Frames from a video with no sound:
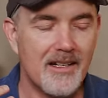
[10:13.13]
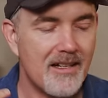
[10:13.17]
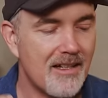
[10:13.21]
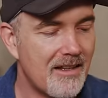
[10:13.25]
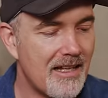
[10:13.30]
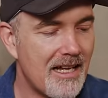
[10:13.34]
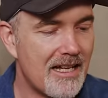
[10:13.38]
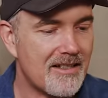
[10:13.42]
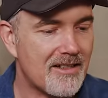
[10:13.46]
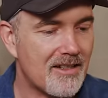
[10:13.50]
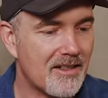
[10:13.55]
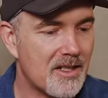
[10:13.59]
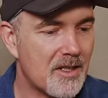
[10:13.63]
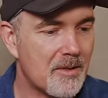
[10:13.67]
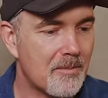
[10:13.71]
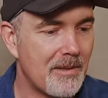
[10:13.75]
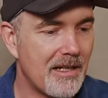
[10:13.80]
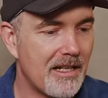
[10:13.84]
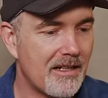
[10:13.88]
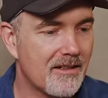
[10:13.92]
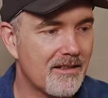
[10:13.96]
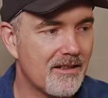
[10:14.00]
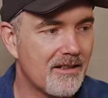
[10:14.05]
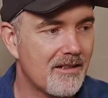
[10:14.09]
That's
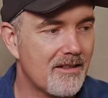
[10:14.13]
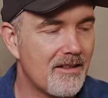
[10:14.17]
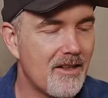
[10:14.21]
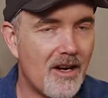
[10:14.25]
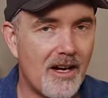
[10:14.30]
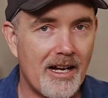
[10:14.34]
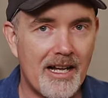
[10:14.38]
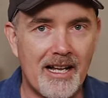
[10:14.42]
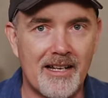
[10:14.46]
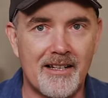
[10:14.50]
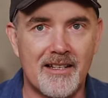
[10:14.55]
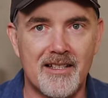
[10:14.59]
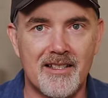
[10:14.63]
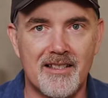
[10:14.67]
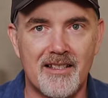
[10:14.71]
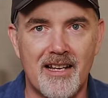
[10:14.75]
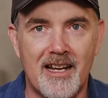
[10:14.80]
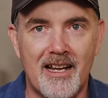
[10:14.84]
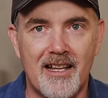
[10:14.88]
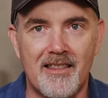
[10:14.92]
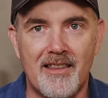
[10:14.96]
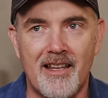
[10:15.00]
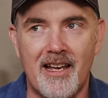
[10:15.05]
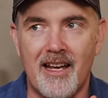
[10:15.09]
expected, I
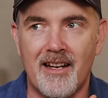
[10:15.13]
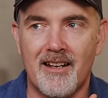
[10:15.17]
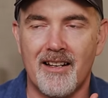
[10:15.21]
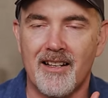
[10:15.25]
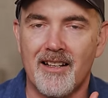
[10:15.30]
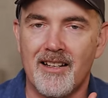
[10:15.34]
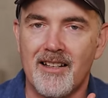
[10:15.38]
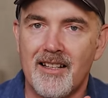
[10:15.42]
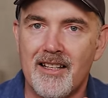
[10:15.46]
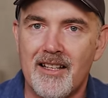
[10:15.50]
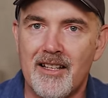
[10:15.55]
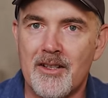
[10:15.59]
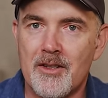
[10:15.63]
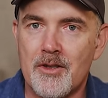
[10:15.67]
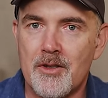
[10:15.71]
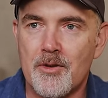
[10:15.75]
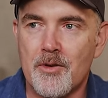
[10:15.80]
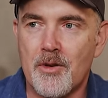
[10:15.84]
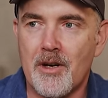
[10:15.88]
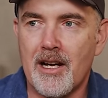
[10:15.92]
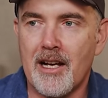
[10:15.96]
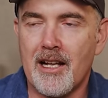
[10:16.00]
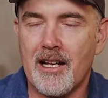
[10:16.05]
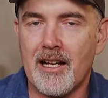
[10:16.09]
understand that. In
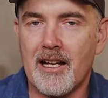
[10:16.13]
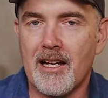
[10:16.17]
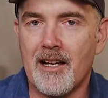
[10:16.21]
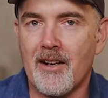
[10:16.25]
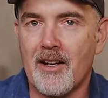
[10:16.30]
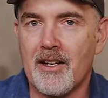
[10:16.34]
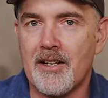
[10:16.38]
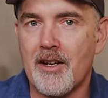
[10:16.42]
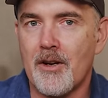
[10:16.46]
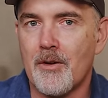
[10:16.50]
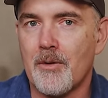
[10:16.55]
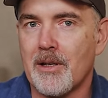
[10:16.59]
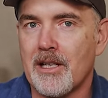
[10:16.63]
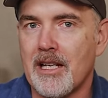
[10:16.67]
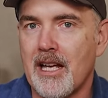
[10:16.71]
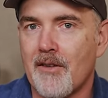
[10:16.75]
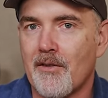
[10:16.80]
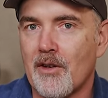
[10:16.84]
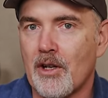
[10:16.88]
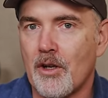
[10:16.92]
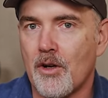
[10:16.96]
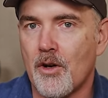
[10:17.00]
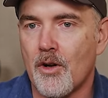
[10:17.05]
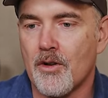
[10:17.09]
Australia, I don't really have
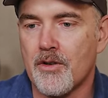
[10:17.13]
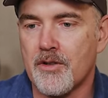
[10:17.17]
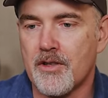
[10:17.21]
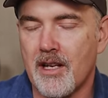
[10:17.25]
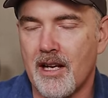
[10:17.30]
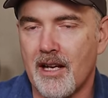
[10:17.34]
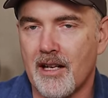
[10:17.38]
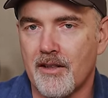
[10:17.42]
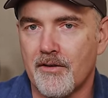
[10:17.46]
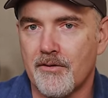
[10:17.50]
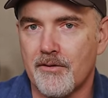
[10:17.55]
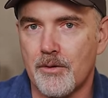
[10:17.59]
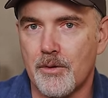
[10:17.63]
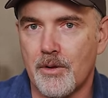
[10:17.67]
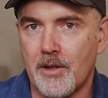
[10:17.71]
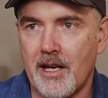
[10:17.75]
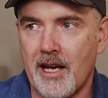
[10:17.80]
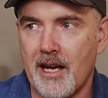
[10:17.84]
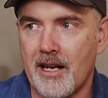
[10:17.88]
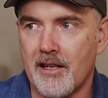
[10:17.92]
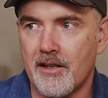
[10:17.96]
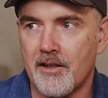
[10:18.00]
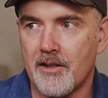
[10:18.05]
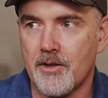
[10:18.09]
a contact for
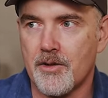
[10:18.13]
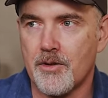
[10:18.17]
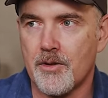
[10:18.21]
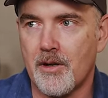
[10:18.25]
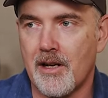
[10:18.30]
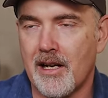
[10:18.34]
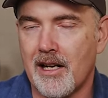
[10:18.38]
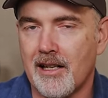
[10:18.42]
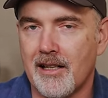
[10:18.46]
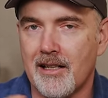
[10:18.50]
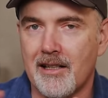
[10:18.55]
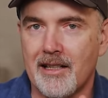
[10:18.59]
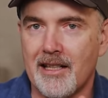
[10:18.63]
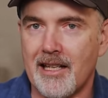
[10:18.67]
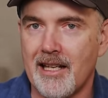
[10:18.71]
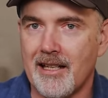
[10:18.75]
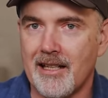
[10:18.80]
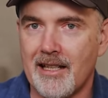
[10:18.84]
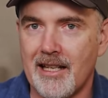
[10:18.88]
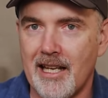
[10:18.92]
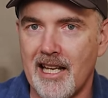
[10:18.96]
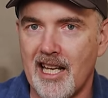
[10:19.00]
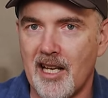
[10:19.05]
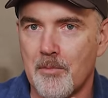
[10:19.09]
Canon Australia to
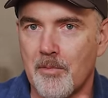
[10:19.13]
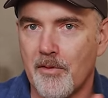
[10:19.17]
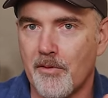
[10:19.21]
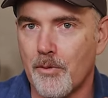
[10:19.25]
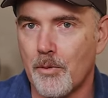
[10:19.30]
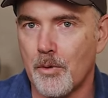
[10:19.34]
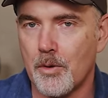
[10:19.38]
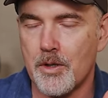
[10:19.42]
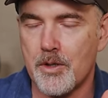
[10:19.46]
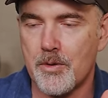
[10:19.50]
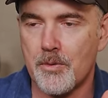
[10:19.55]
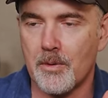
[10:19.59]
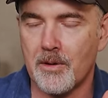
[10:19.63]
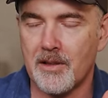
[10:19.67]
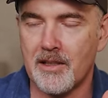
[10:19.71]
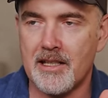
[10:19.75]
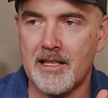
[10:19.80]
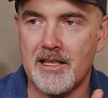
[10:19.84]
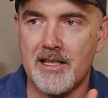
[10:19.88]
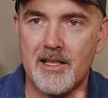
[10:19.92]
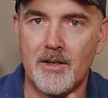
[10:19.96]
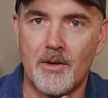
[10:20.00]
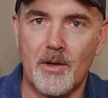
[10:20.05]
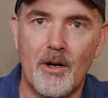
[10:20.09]
get gear before it's
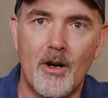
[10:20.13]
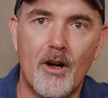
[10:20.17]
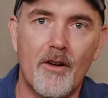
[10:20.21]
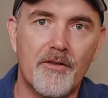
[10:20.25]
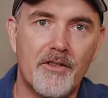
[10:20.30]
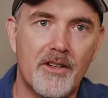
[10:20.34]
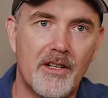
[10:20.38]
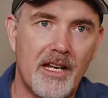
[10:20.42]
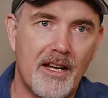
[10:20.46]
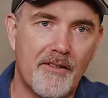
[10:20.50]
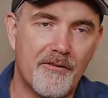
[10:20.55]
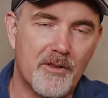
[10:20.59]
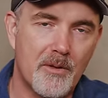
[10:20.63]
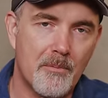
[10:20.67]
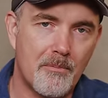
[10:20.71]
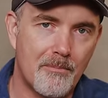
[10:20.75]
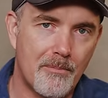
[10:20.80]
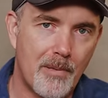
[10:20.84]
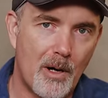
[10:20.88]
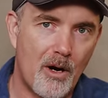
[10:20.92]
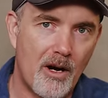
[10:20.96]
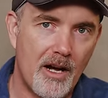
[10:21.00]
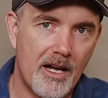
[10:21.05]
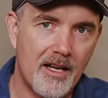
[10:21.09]
released, so I often have to
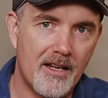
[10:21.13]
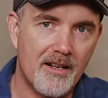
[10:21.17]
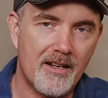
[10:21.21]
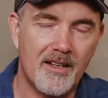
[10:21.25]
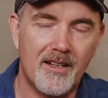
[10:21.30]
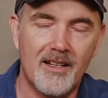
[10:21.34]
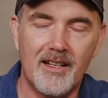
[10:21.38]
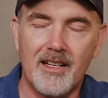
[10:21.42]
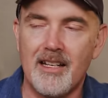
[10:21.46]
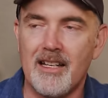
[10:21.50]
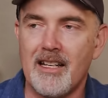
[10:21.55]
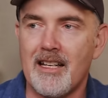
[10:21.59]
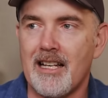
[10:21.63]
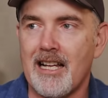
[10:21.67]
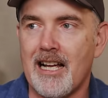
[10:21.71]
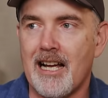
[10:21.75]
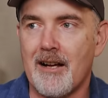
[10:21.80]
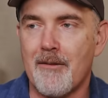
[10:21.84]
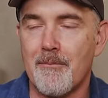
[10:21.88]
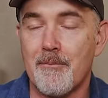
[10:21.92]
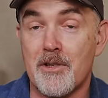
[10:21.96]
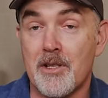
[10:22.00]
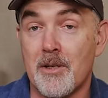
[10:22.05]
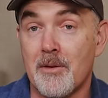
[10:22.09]
buy it
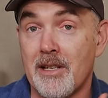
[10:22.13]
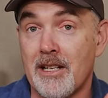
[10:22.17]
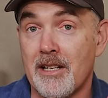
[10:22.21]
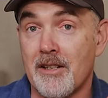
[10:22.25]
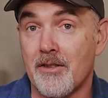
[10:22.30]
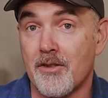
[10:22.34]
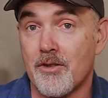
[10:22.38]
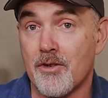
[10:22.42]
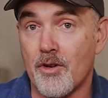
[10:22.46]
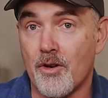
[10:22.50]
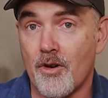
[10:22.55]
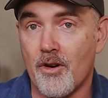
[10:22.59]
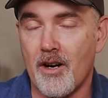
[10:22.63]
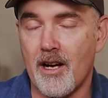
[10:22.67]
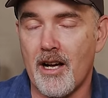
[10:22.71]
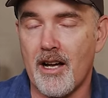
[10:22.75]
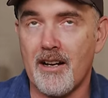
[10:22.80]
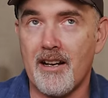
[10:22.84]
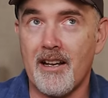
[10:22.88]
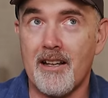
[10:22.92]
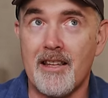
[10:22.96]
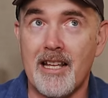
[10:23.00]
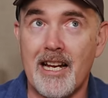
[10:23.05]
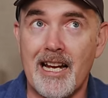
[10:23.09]
um, to then try
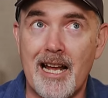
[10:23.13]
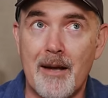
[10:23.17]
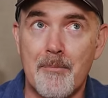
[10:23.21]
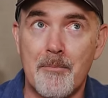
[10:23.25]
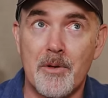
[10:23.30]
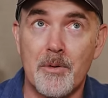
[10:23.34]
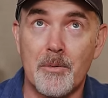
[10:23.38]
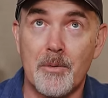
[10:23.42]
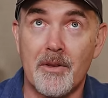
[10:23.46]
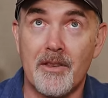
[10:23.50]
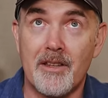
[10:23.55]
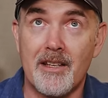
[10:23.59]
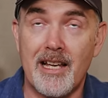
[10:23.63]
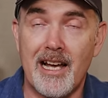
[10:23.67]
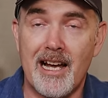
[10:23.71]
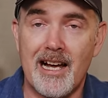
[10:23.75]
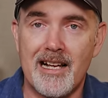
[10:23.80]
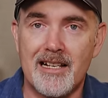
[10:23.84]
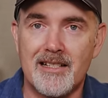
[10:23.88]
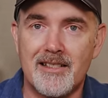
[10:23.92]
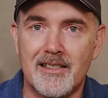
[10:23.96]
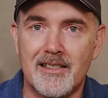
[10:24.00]
it, and that happened with the R